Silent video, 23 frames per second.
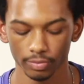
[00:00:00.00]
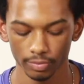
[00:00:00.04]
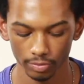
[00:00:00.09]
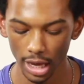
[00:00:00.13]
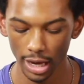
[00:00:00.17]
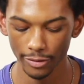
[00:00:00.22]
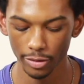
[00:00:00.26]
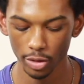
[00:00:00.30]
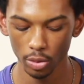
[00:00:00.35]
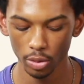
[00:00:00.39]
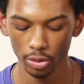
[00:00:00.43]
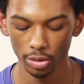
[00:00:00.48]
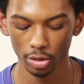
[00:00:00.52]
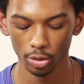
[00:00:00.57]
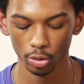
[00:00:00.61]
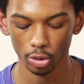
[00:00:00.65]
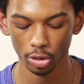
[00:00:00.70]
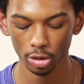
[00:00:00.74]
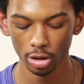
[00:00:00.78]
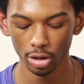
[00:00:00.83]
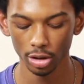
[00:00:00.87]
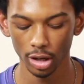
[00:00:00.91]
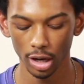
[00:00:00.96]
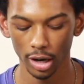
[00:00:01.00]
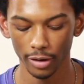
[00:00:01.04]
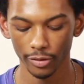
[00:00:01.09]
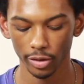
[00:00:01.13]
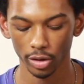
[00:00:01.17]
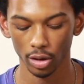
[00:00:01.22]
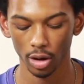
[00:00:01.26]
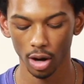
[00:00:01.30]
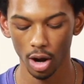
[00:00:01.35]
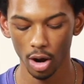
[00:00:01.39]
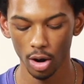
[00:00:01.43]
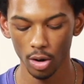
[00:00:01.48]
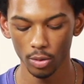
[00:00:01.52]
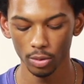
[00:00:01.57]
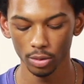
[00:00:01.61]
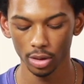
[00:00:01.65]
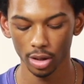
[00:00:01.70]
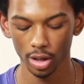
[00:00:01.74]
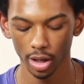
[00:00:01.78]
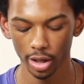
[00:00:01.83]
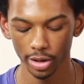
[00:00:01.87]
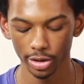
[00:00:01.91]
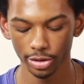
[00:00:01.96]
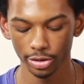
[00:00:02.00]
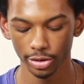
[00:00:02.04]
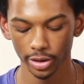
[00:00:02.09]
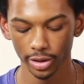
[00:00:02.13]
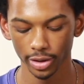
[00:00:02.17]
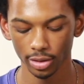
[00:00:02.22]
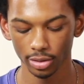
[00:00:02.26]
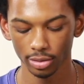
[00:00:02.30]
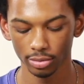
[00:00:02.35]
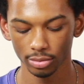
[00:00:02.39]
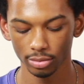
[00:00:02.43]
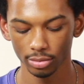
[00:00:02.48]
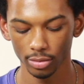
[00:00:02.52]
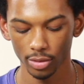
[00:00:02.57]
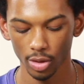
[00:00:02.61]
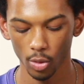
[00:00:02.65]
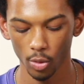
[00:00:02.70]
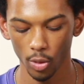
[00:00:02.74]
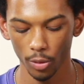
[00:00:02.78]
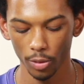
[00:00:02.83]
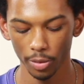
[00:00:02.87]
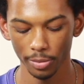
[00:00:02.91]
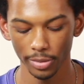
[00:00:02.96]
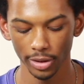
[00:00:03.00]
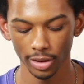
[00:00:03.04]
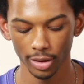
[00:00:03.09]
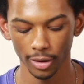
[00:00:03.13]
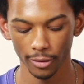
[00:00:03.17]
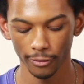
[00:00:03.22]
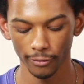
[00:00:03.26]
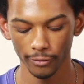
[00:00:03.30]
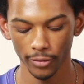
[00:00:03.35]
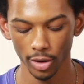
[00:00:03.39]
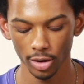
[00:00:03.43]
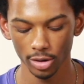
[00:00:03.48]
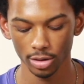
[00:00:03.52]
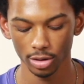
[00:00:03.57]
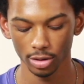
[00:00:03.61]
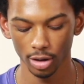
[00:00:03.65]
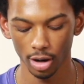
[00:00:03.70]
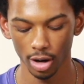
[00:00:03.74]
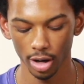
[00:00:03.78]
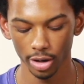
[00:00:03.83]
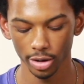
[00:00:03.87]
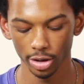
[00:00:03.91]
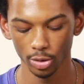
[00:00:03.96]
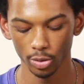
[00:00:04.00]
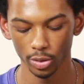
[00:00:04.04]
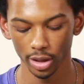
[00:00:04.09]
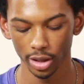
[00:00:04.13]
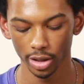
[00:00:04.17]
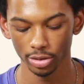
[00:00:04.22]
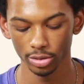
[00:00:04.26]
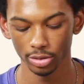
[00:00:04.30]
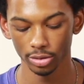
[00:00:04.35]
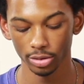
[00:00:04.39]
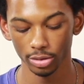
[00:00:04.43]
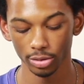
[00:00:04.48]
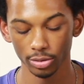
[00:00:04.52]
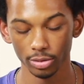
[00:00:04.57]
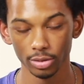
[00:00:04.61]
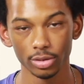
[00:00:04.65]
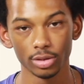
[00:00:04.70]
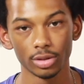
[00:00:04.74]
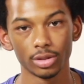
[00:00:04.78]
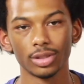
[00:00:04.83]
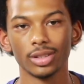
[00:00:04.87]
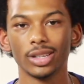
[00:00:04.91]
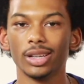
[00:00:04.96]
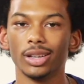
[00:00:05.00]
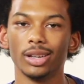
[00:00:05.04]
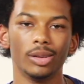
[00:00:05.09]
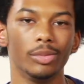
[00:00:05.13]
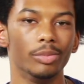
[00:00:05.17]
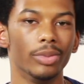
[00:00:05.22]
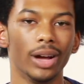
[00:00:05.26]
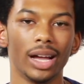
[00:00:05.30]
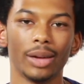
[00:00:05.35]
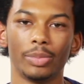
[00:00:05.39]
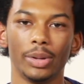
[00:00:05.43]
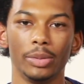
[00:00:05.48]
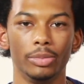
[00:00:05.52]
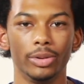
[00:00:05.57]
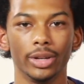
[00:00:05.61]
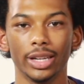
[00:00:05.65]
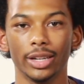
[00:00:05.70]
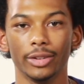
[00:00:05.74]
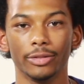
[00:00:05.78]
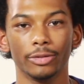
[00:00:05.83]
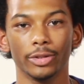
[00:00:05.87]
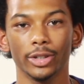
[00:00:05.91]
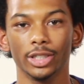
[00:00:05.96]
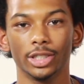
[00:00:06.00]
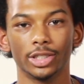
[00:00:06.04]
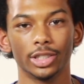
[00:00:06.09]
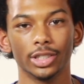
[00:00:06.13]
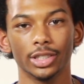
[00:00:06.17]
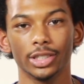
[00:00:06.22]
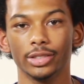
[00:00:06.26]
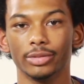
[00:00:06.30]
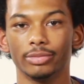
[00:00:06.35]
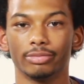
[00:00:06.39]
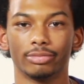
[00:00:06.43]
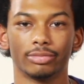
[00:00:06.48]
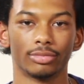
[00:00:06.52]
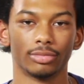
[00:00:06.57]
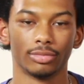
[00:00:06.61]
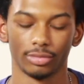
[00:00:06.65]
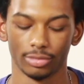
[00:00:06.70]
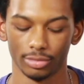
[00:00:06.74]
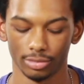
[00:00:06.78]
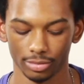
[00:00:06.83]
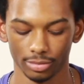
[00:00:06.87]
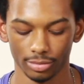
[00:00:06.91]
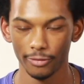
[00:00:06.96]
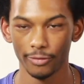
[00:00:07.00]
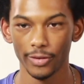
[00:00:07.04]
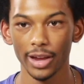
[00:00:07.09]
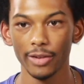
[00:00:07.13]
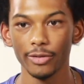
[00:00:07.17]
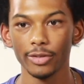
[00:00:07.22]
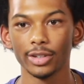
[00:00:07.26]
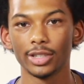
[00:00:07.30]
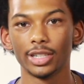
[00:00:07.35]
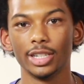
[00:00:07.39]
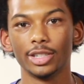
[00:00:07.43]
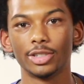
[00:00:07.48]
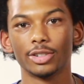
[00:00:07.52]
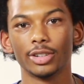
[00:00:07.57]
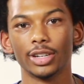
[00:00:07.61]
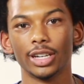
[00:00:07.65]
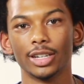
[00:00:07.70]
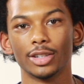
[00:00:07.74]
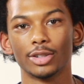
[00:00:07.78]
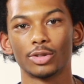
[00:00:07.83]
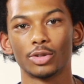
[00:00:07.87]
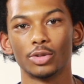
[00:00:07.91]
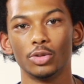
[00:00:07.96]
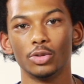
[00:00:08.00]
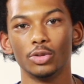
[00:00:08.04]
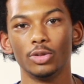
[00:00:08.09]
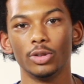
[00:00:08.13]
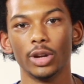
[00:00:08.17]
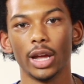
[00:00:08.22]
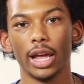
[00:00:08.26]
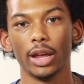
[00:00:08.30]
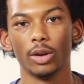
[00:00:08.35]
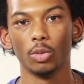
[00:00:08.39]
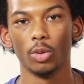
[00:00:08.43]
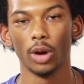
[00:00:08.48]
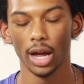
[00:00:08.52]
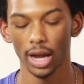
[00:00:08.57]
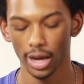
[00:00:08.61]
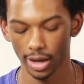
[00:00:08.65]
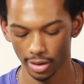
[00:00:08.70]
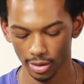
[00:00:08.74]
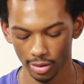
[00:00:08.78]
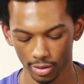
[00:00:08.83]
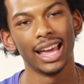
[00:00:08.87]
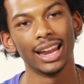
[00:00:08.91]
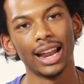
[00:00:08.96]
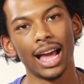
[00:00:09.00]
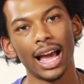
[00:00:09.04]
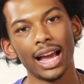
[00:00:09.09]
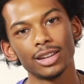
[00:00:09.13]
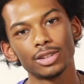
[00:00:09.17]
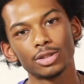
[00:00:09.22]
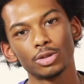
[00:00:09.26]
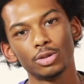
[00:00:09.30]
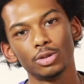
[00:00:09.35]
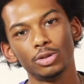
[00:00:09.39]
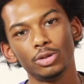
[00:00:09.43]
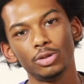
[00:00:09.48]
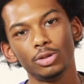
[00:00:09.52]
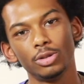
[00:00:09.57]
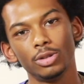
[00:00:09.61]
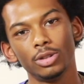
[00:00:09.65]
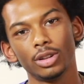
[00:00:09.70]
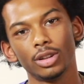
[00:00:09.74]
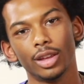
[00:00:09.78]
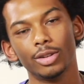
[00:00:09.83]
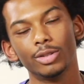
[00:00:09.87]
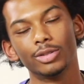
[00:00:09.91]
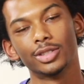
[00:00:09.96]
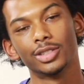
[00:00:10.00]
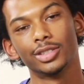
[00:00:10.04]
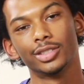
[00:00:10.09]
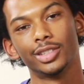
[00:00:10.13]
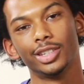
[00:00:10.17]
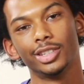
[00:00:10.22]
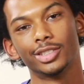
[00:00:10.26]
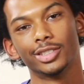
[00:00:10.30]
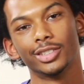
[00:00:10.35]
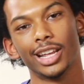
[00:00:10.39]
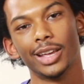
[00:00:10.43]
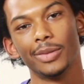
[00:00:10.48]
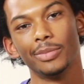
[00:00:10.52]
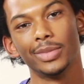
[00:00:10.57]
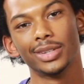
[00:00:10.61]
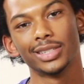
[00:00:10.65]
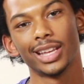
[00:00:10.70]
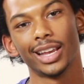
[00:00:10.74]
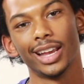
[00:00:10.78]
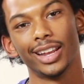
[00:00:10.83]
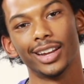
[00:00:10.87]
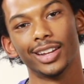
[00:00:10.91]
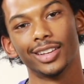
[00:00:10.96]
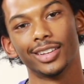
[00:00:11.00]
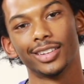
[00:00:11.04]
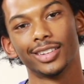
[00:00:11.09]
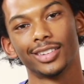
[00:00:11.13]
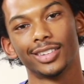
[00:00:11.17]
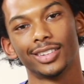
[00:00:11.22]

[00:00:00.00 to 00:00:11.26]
If you were the ruler of your own country, what would be the first law you would introduce? Black people get free shit. Favorite teacher in school and why? In high school, it was a teacher named Miss Hannah.